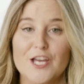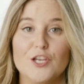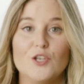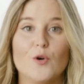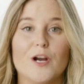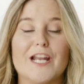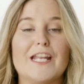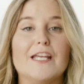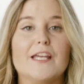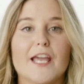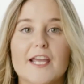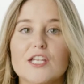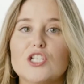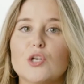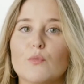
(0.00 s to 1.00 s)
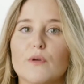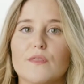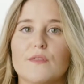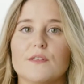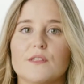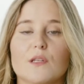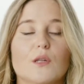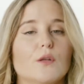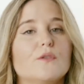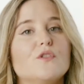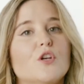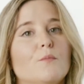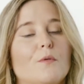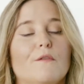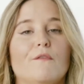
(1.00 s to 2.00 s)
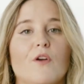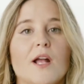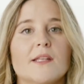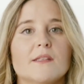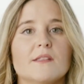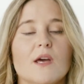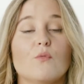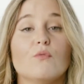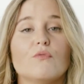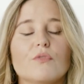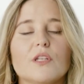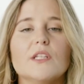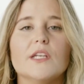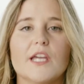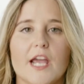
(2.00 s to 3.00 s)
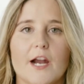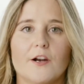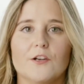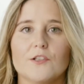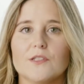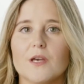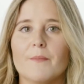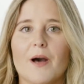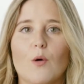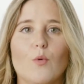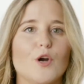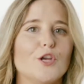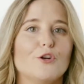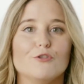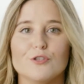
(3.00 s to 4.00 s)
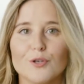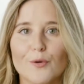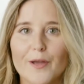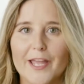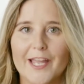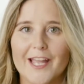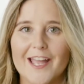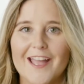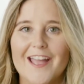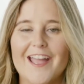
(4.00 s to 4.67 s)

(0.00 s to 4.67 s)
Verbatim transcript: You're engaging with this close group of friends that really cares about what you're doing.